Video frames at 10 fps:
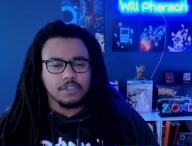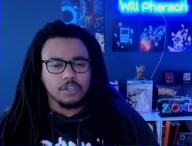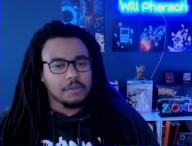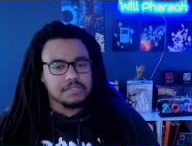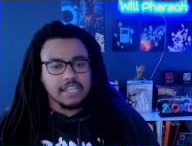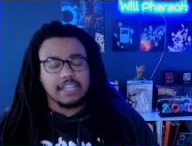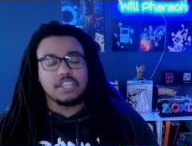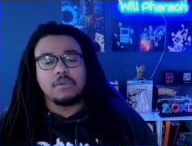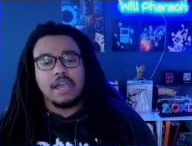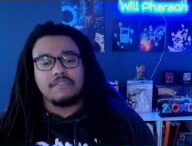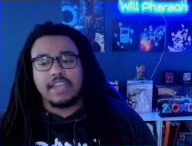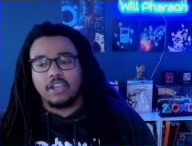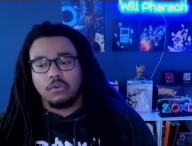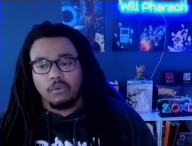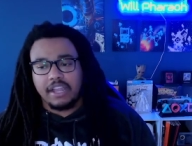You know what I'm saying? Like, you have a
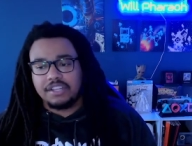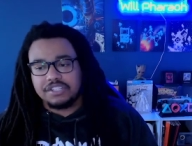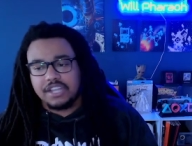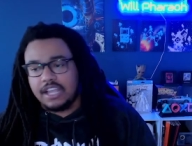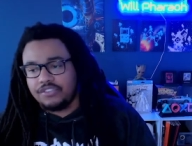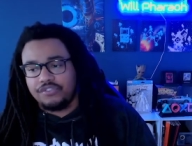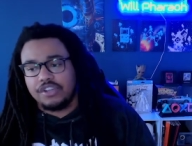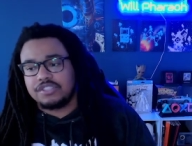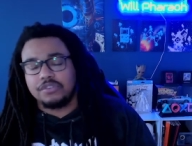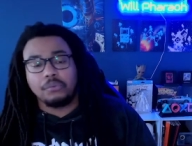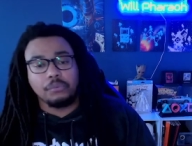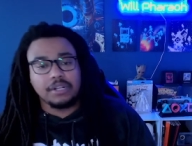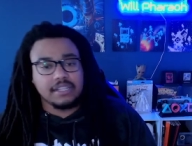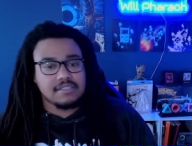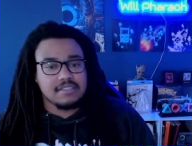great chance for us to
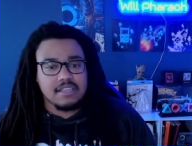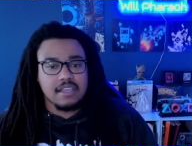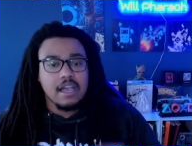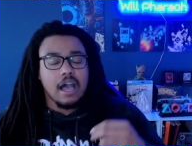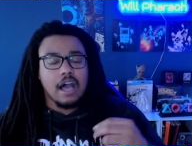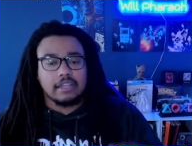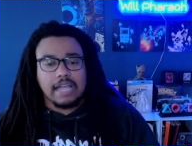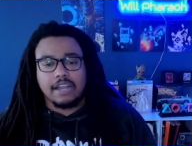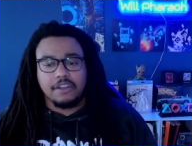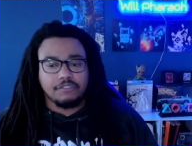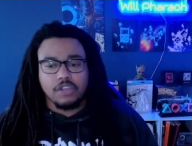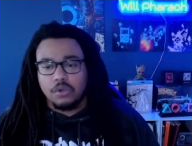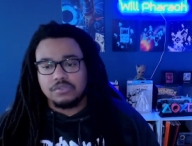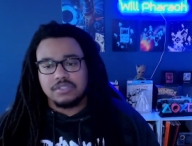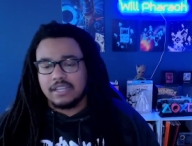really see a lot of
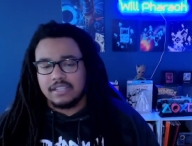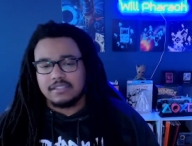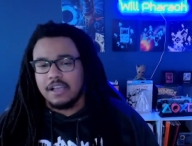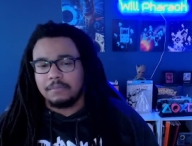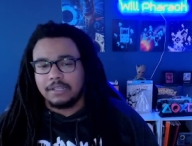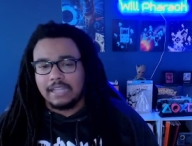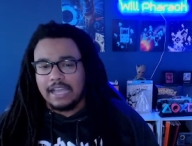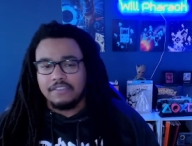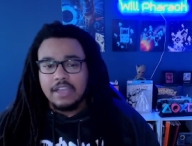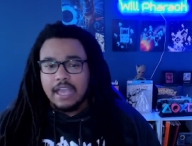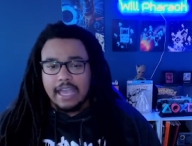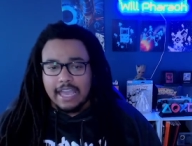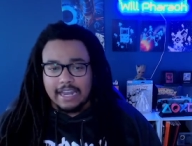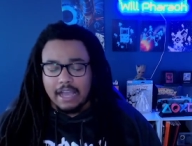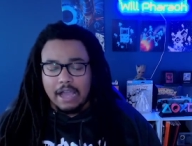those things come to life.
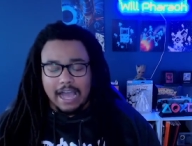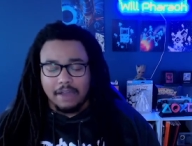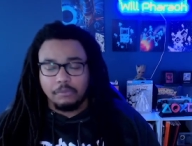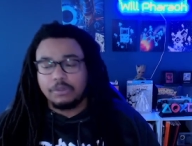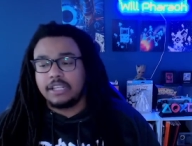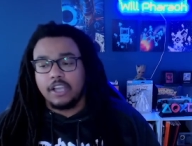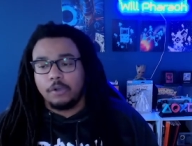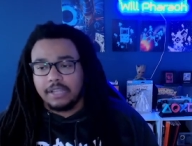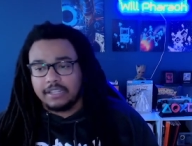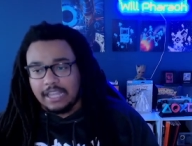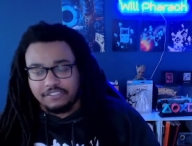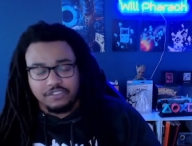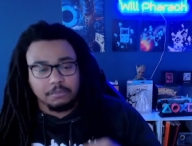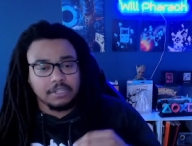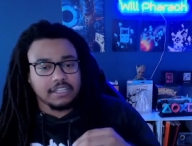And I really hope that, like,
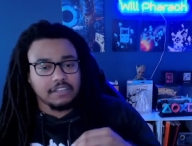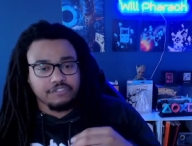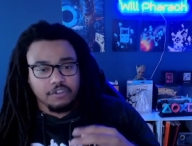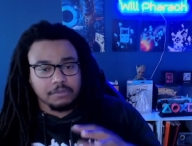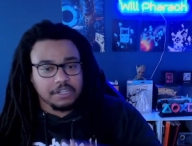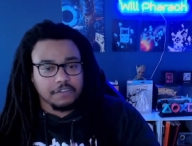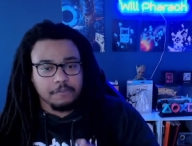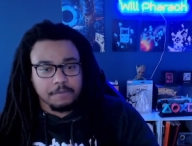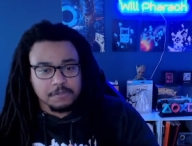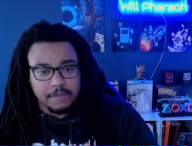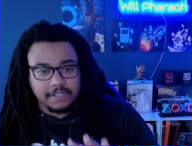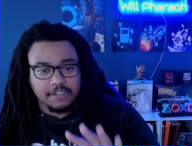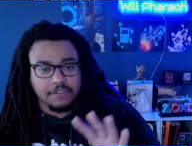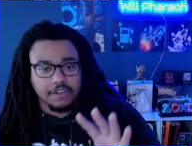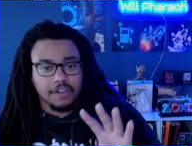from looking from the different
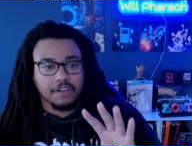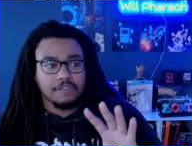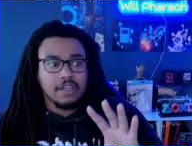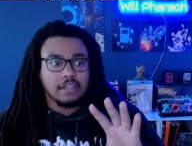perspective of,